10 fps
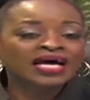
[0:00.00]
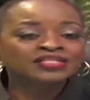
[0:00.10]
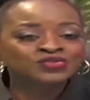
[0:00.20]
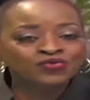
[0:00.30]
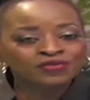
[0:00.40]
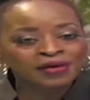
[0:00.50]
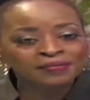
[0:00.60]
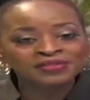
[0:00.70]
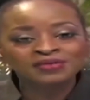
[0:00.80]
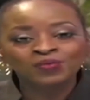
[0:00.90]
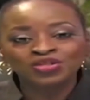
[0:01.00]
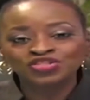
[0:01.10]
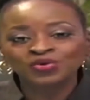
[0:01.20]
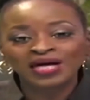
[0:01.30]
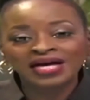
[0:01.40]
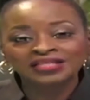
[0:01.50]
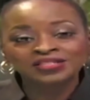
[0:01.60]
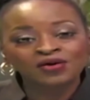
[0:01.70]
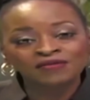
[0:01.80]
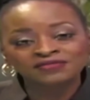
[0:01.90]
And do remember to wash your
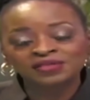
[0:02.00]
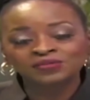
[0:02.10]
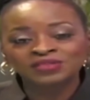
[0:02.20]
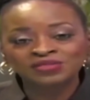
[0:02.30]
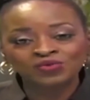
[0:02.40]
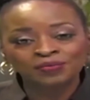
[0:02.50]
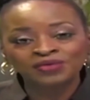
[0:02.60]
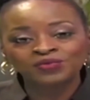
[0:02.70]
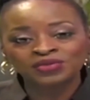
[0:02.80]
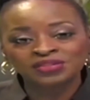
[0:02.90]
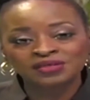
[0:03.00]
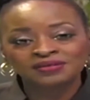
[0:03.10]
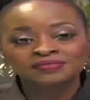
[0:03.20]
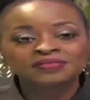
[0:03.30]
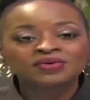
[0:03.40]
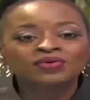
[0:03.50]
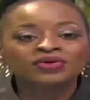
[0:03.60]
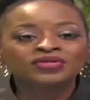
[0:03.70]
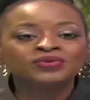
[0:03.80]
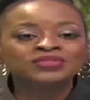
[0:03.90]
hands often with soap and water or
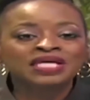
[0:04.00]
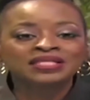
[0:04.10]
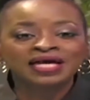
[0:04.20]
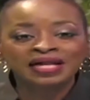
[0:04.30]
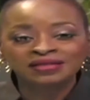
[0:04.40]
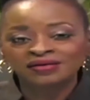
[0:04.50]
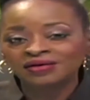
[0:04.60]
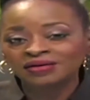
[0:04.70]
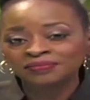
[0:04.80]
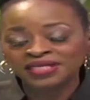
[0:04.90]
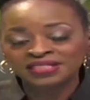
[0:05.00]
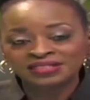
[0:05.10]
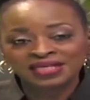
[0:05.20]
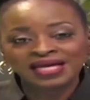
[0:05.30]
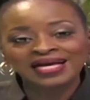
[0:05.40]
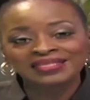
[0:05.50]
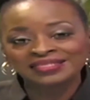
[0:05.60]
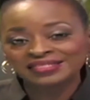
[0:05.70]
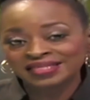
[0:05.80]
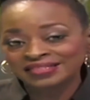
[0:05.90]
use an alcohol-based hand
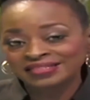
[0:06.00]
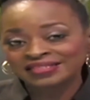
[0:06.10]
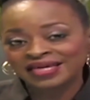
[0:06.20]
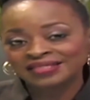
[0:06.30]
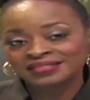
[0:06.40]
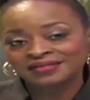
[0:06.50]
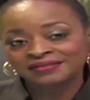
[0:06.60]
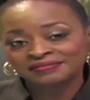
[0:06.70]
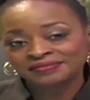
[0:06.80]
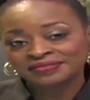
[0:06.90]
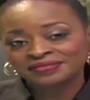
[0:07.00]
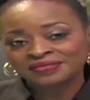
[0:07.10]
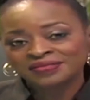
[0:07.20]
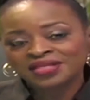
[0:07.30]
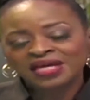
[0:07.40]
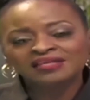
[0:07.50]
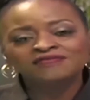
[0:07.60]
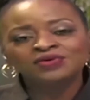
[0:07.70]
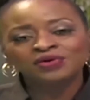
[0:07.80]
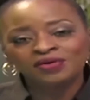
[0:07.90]
sanitizer. And
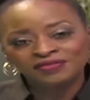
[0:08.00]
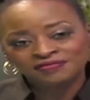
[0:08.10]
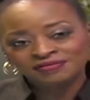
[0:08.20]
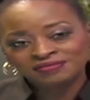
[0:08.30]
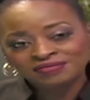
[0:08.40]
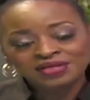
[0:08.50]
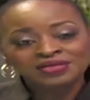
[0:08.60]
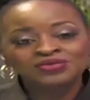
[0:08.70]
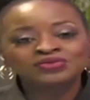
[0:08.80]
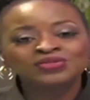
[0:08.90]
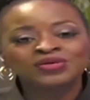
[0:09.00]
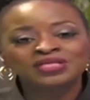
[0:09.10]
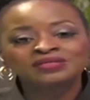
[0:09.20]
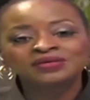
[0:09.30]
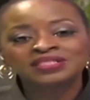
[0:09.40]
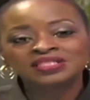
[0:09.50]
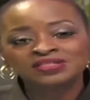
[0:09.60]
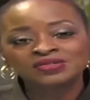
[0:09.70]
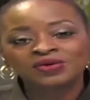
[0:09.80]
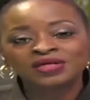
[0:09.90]
if you cough, do so into a
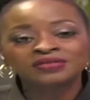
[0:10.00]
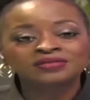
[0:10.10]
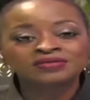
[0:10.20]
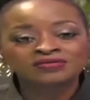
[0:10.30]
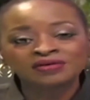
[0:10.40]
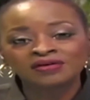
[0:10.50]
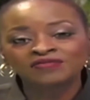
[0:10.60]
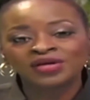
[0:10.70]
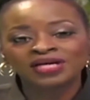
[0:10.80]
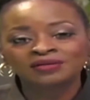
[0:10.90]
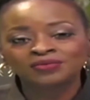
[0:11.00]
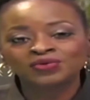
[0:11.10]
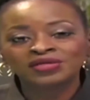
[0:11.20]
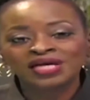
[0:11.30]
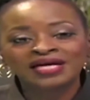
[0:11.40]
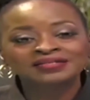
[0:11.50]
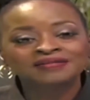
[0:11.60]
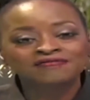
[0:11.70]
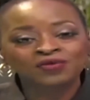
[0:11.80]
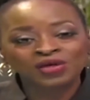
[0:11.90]
tissue or into the crook of your elbow and
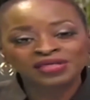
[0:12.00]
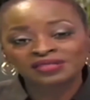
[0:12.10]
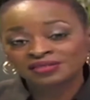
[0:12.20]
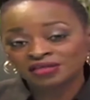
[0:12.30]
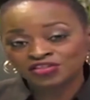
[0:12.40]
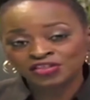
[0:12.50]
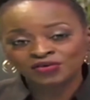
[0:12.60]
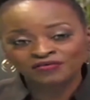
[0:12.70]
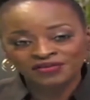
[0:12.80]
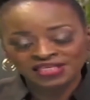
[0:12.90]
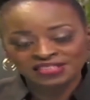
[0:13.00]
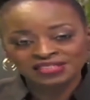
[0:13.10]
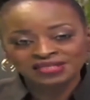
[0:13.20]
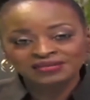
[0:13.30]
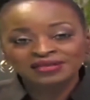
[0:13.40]
avoid touching your face.